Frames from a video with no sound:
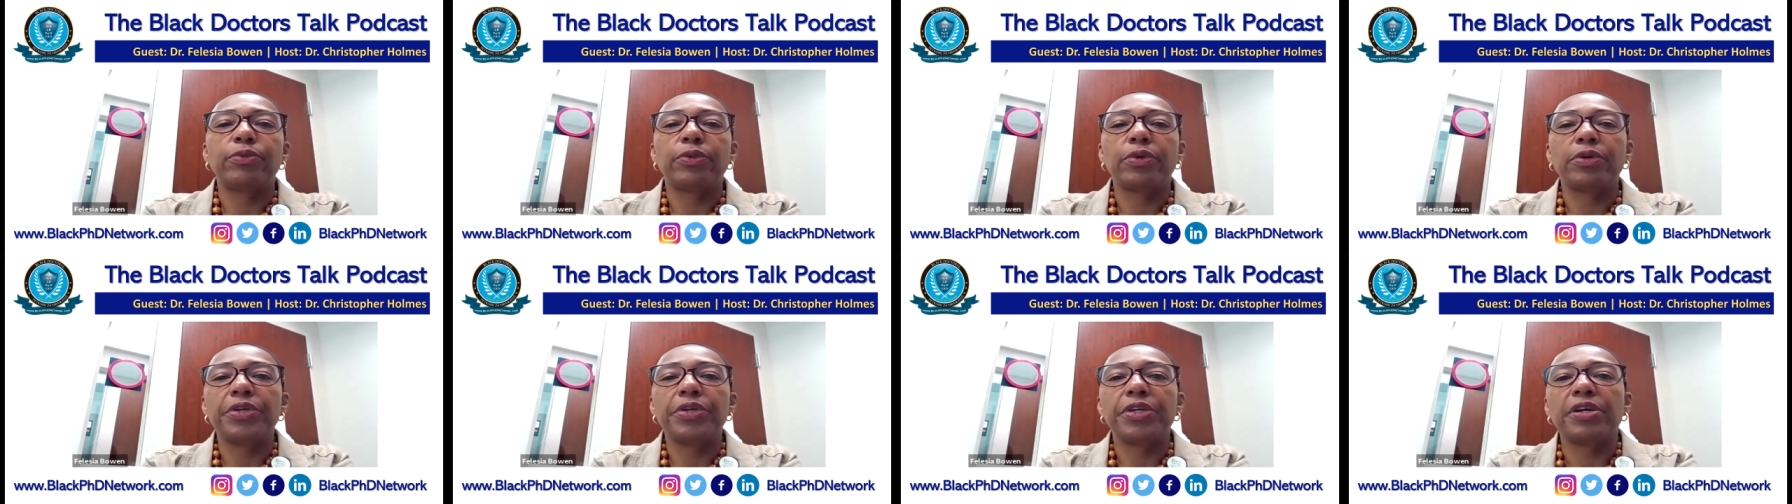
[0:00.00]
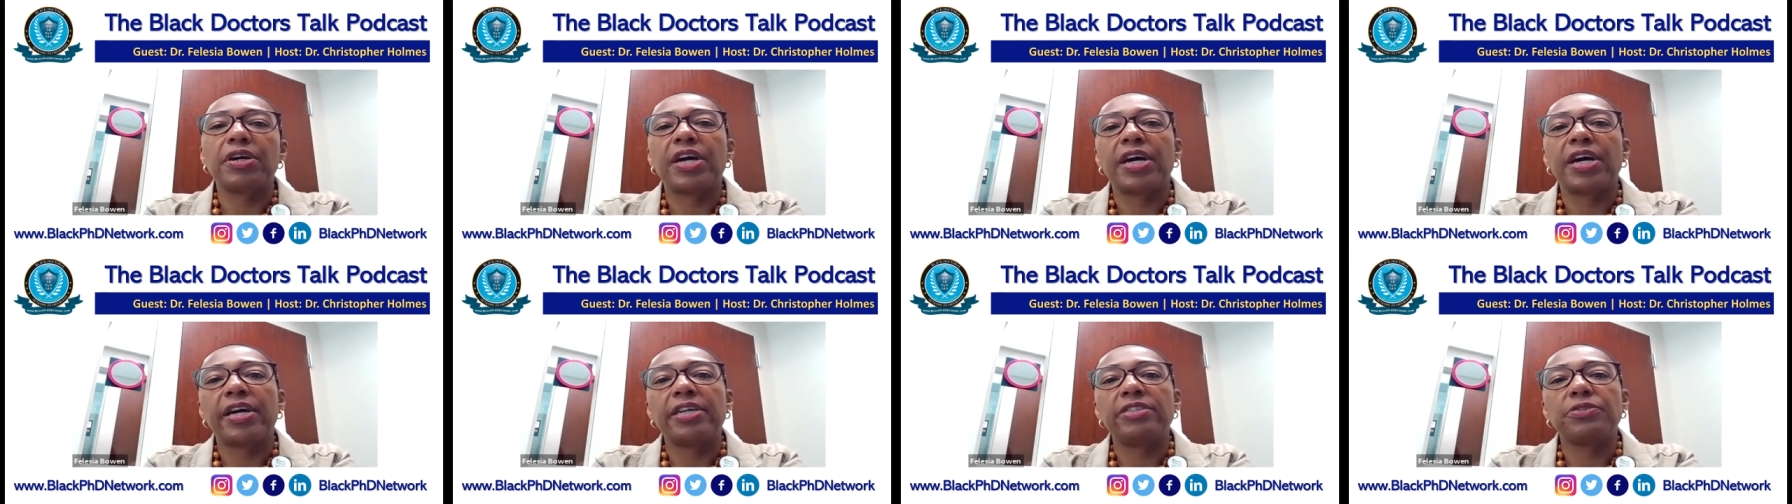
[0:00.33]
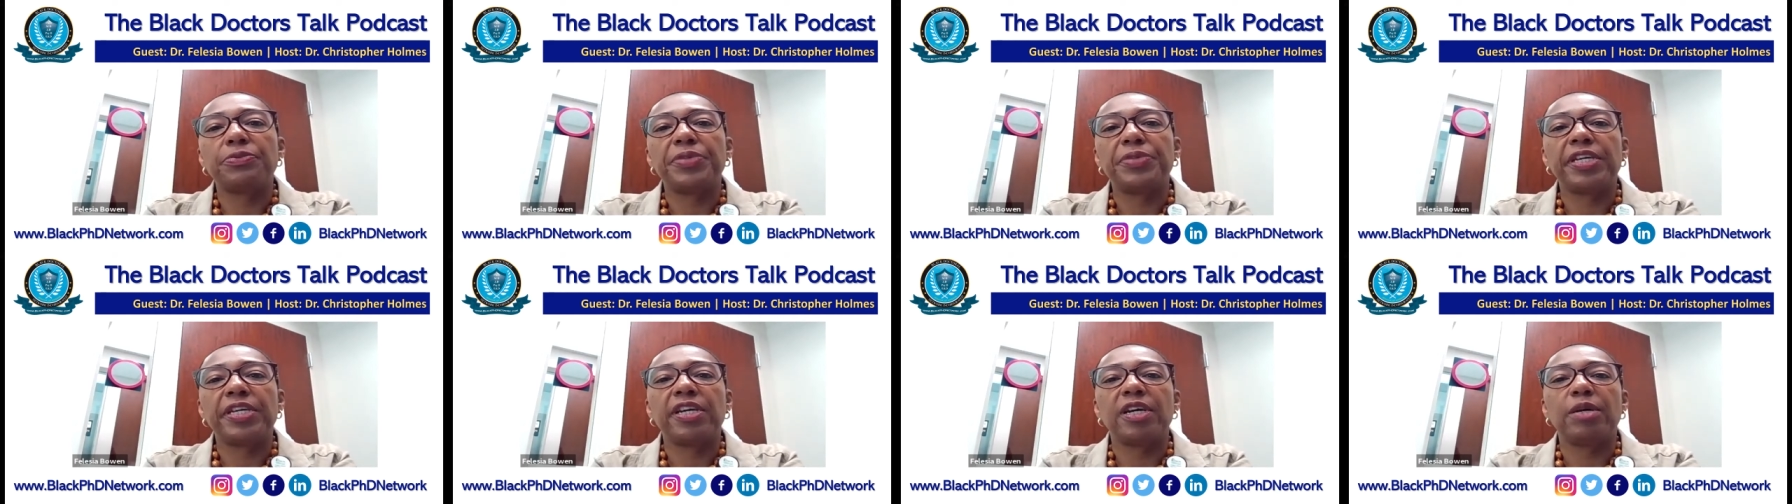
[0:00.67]
roll your
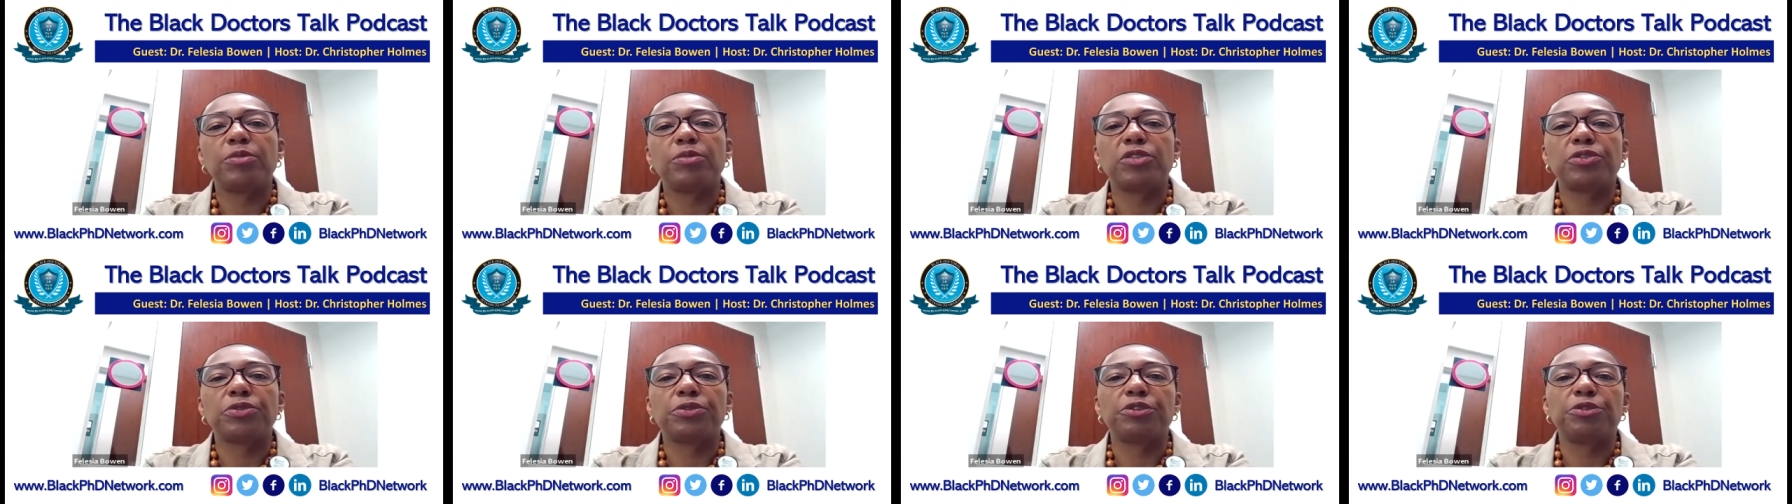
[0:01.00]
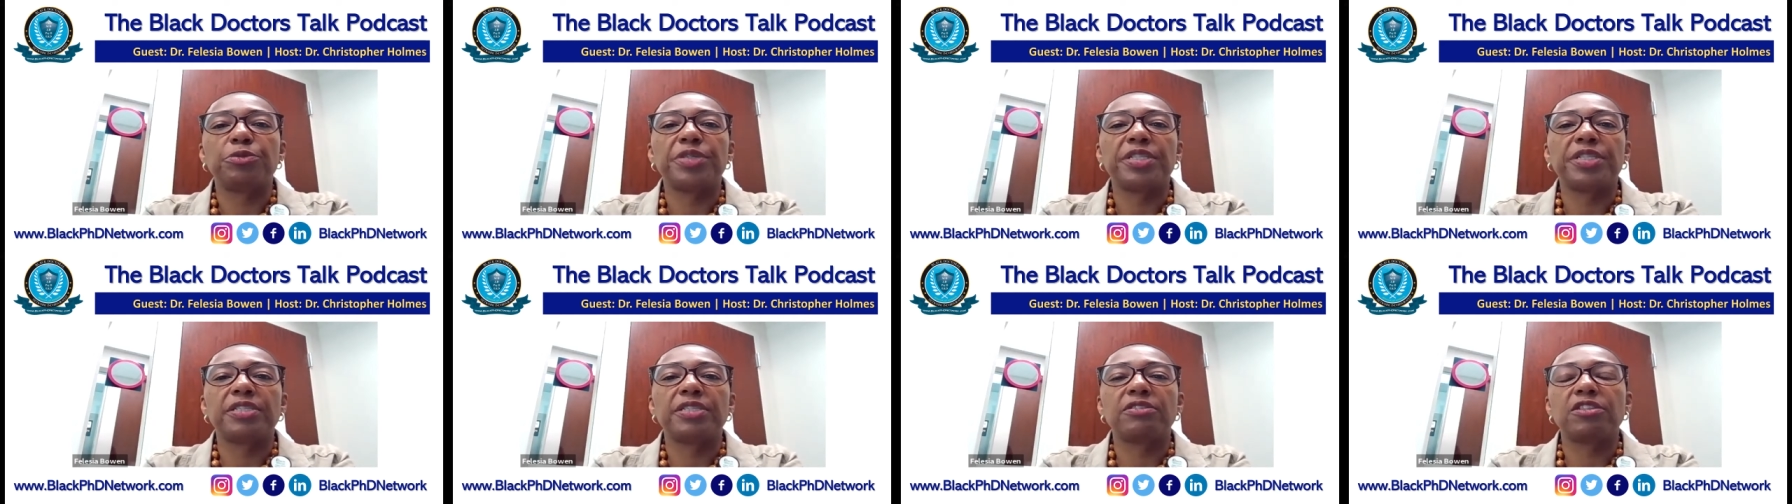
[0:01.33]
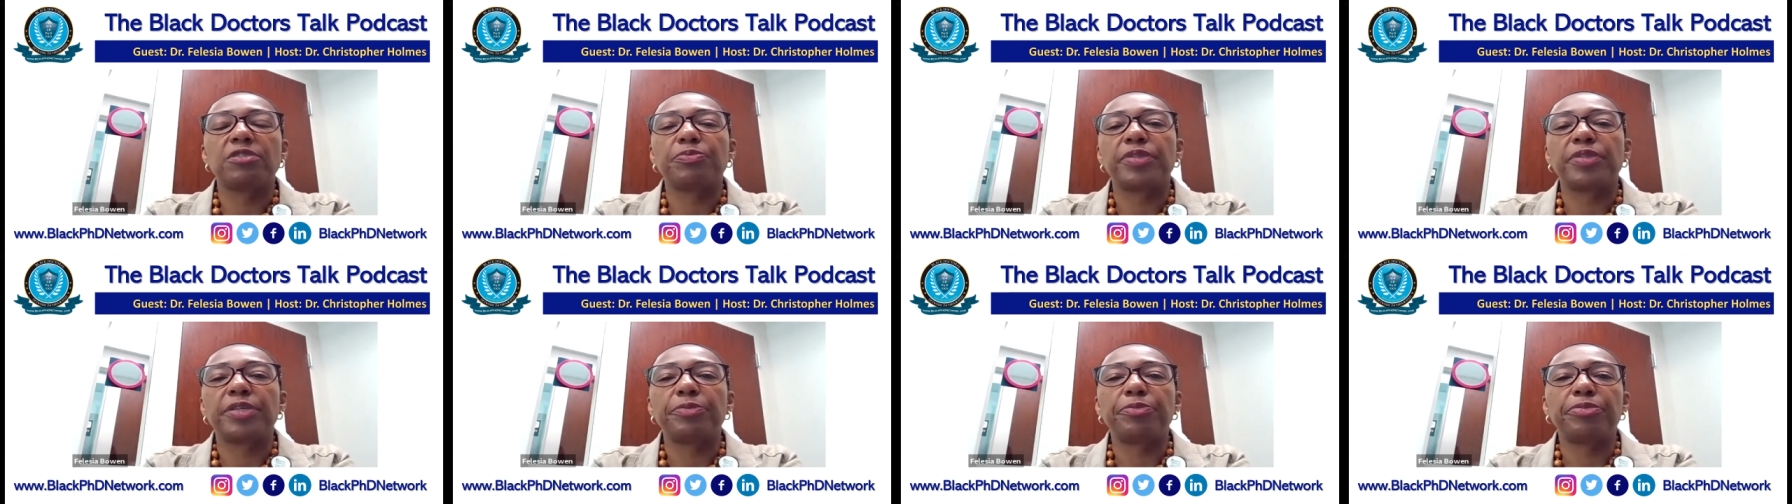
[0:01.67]
eyes when he comes through because
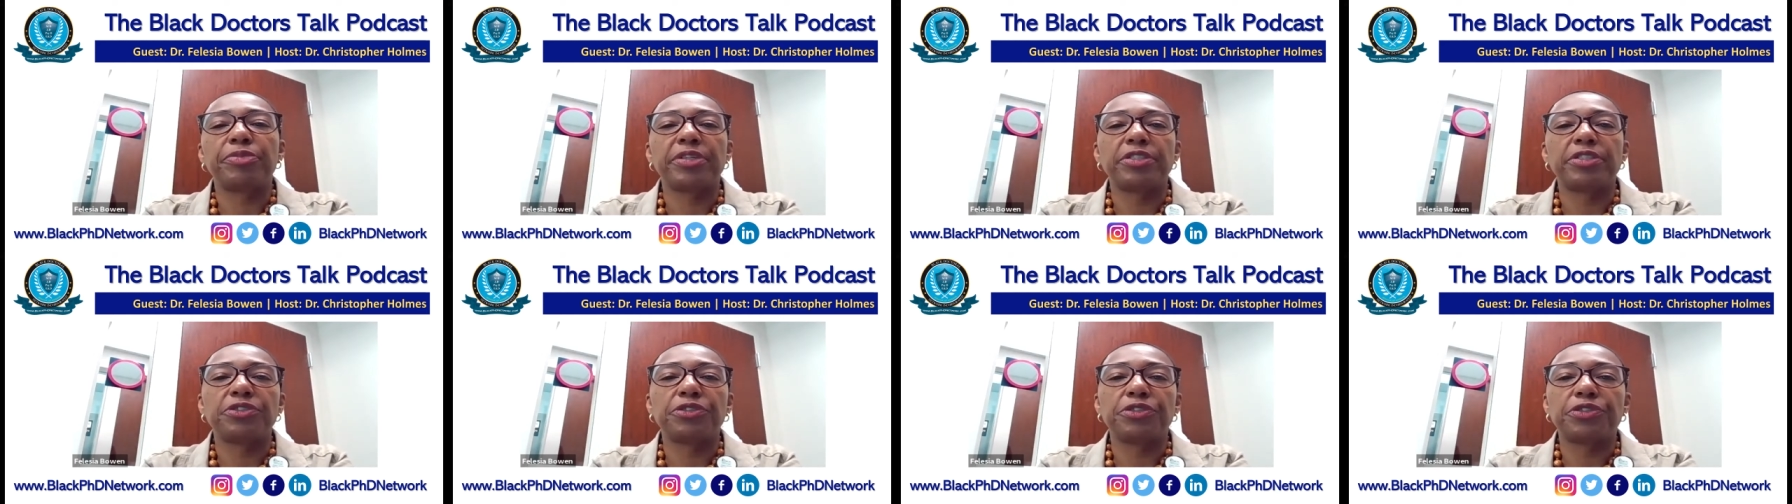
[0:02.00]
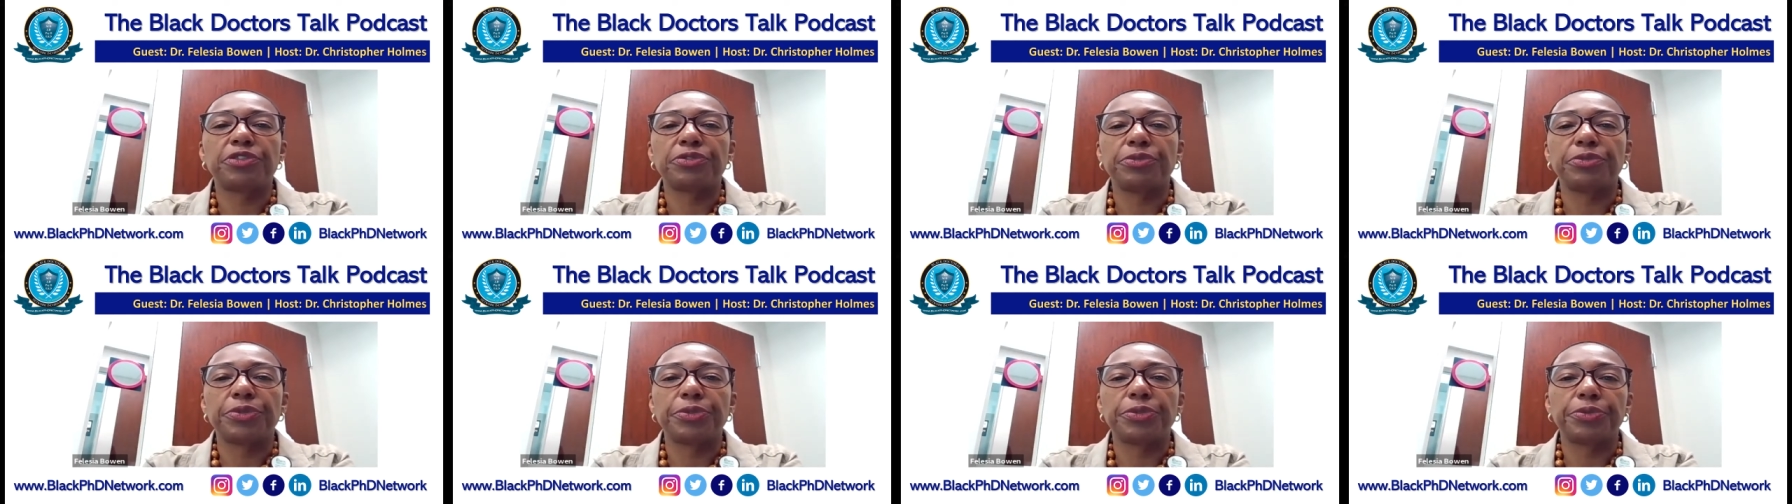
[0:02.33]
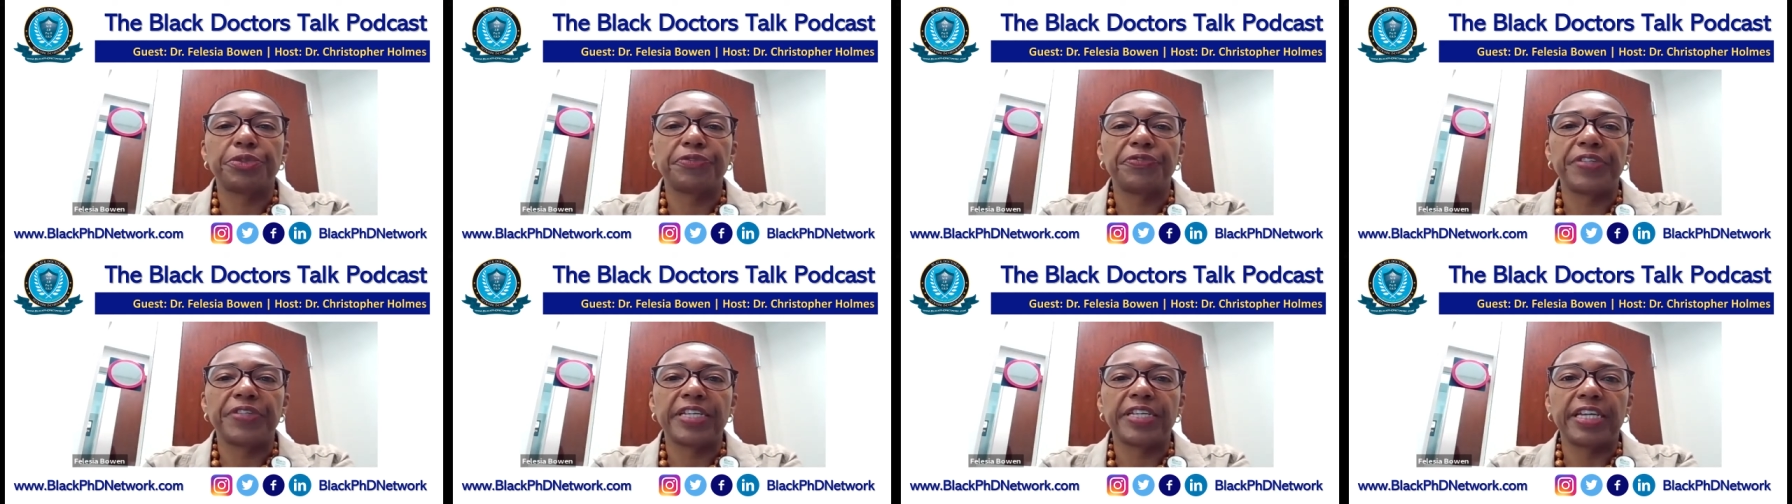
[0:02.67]
his blood pressure's through the
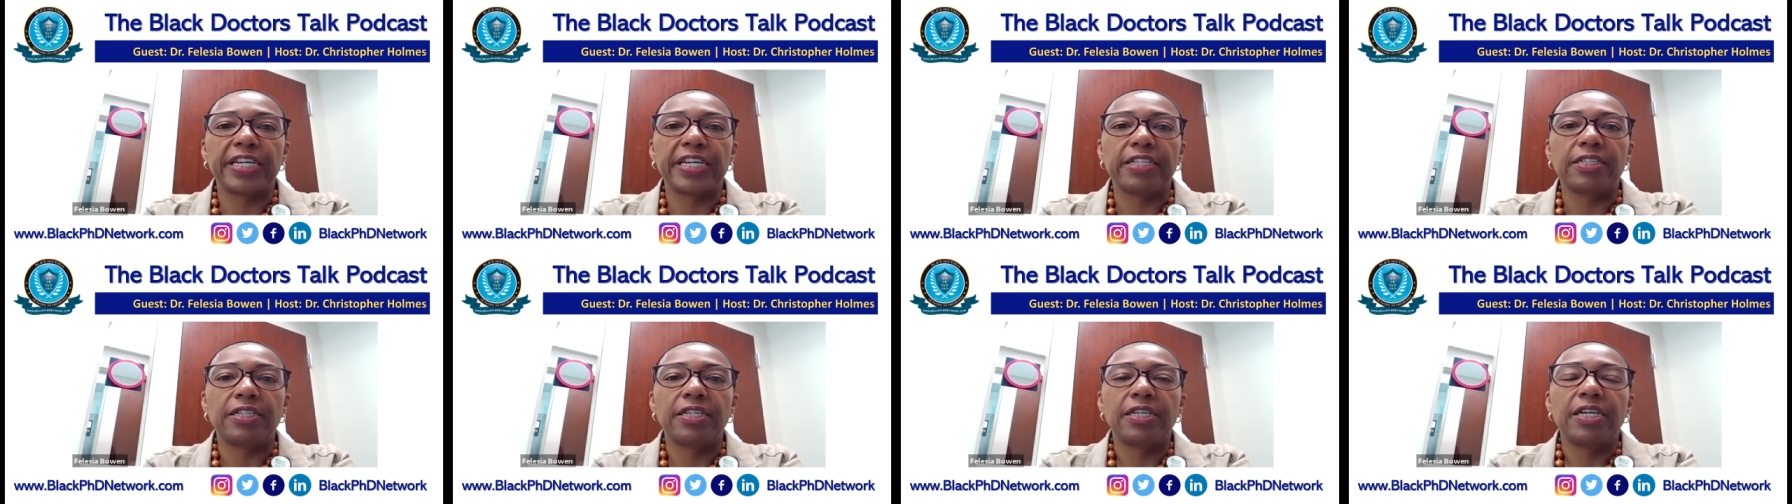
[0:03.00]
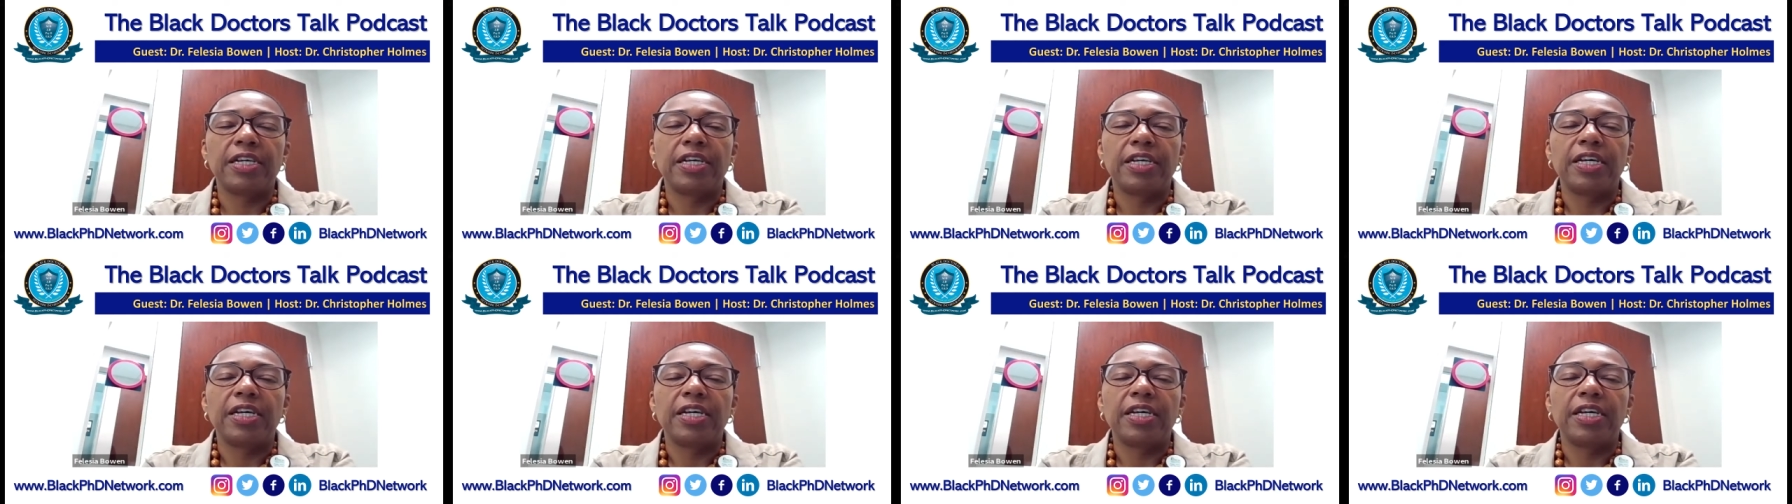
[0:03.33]
roof again.